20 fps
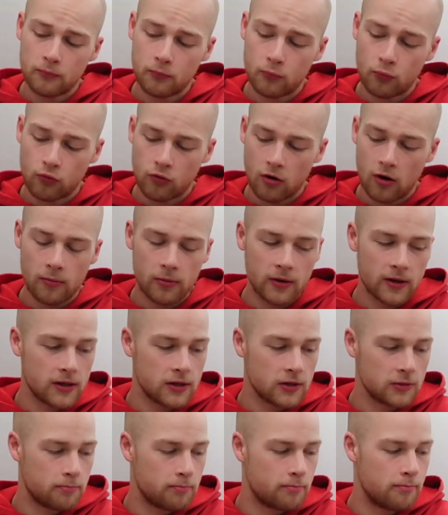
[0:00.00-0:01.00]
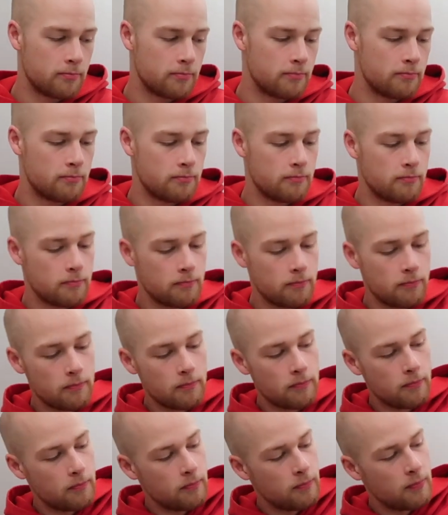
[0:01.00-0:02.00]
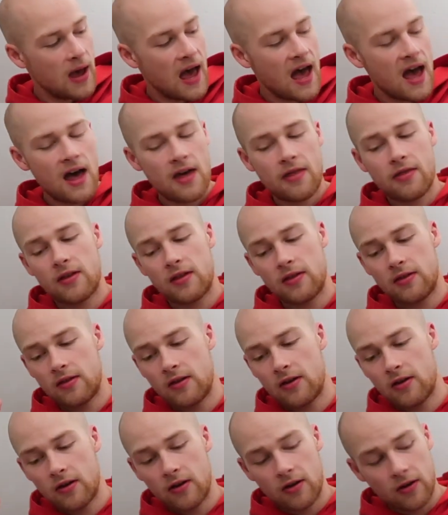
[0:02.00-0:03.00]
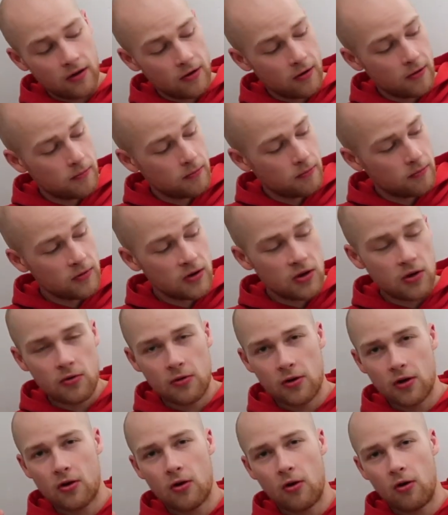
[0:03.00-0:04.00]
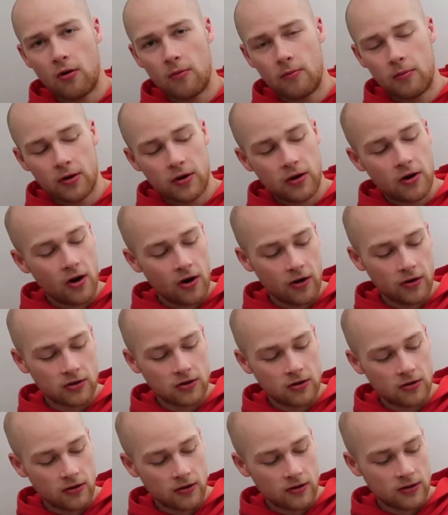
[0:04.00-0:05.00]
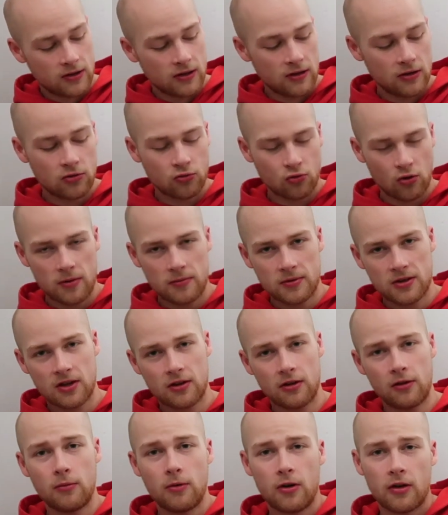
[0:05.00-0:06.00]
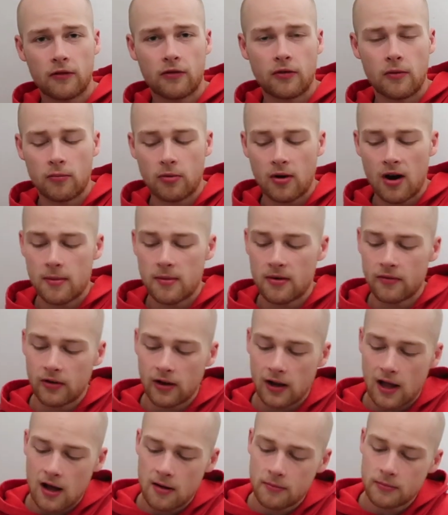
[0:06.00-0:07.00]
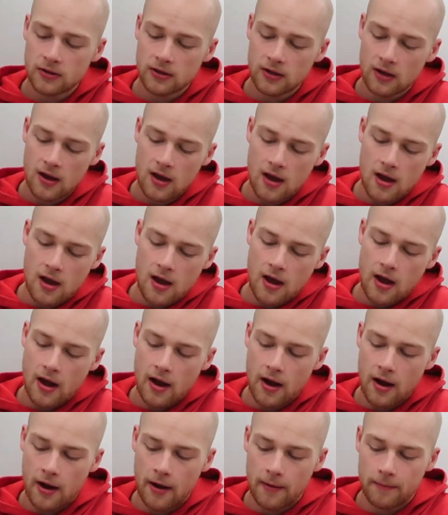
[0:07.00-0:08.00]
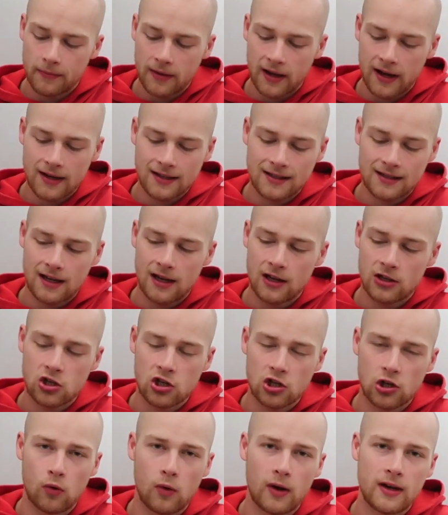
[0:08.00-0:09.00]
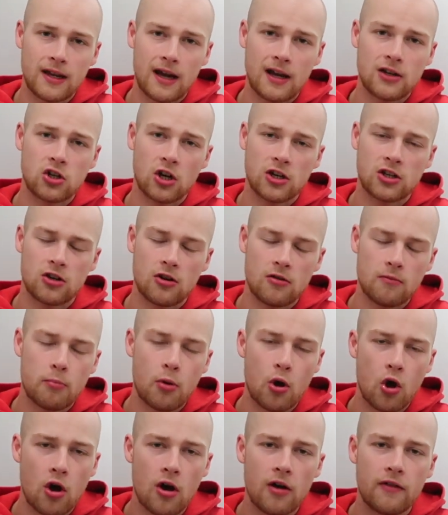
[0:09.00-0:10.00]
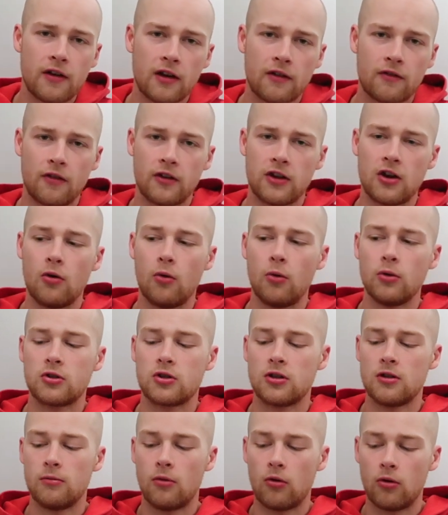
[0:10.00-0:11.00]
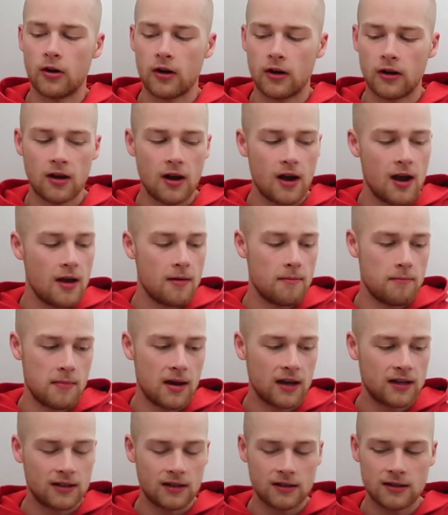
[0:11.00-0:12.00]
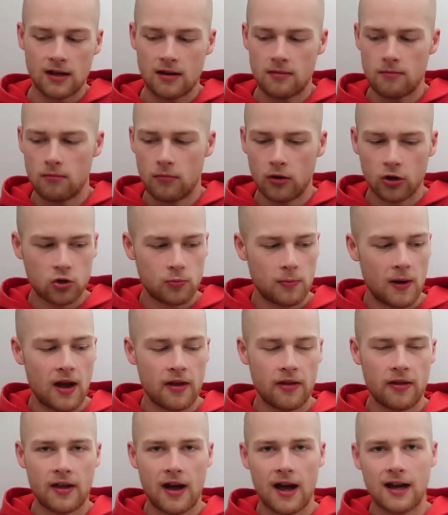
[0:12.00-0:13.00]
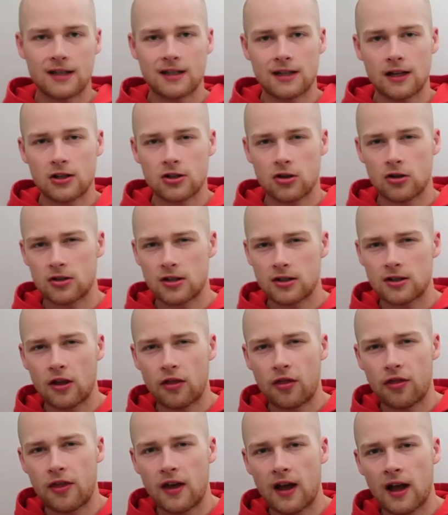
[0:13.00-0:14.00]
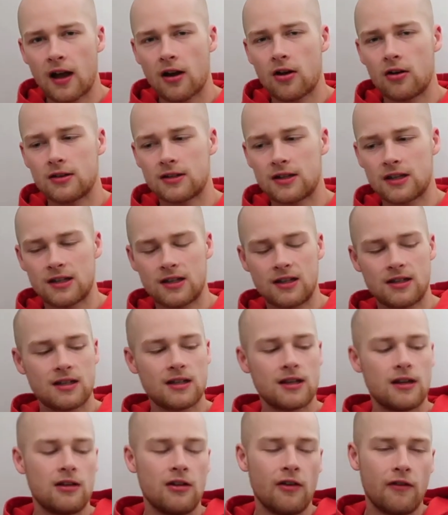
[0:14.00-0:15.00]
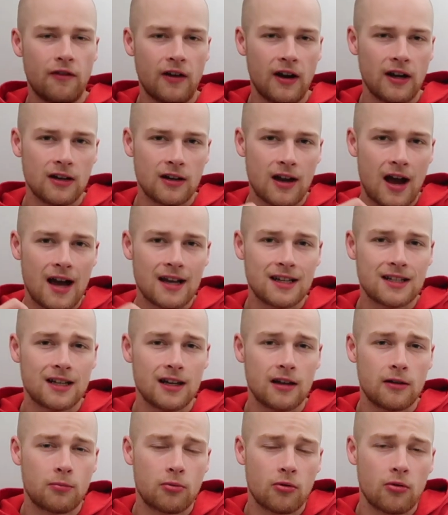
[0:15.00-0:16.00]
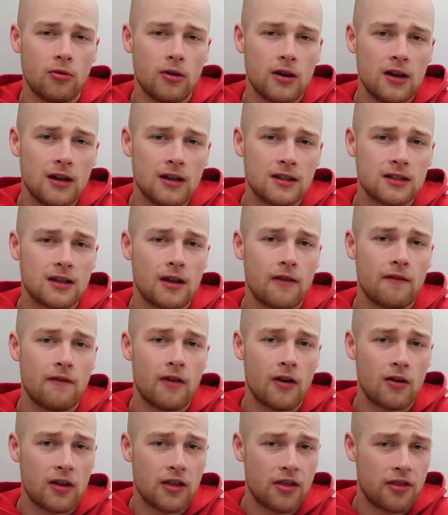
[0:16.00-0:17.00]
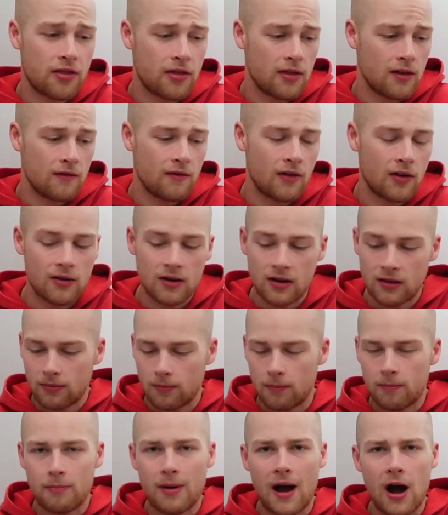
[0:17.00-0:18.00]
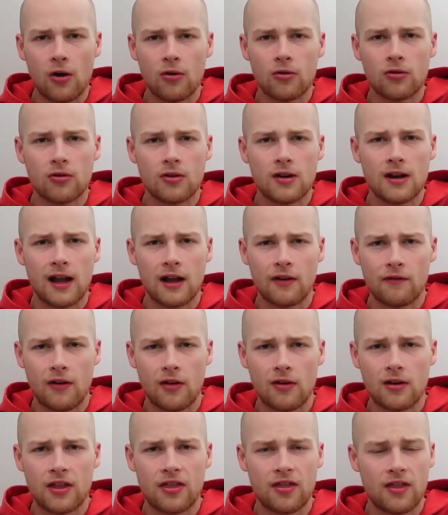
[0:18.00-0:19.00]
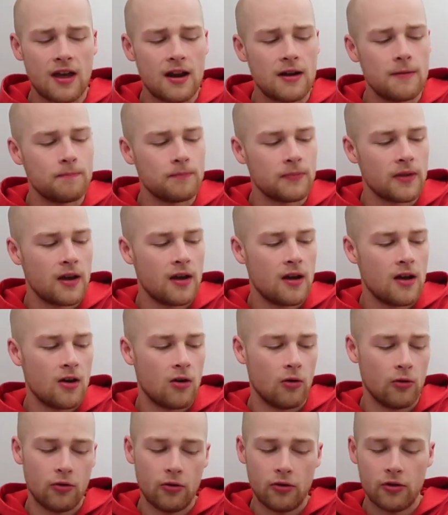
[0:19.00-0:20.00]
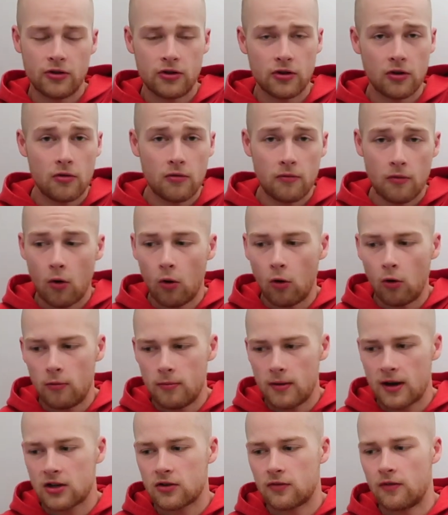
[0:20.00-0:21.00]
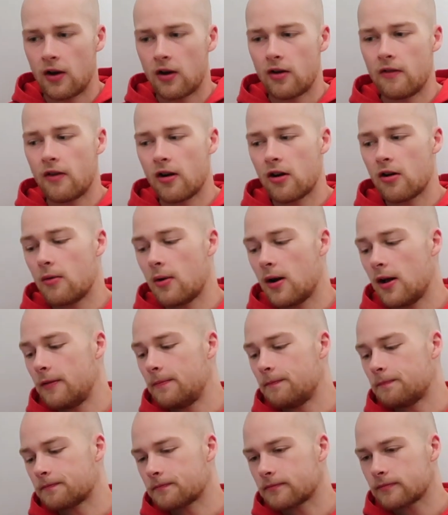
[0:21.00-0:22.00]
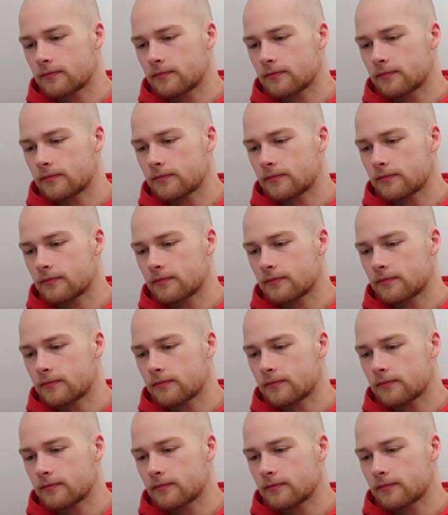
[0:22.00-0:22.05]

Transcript: Probably better than the unicorn, but not as good as the dreamsicle one from Primeval Labs. Like I said, slower digestion, perfect for your oats in the morning. Mixes in much better than the isolates because it's a thicker consistency. You'll find isolate proteins very, very powdery, like very thin, although they do all mix very, very well.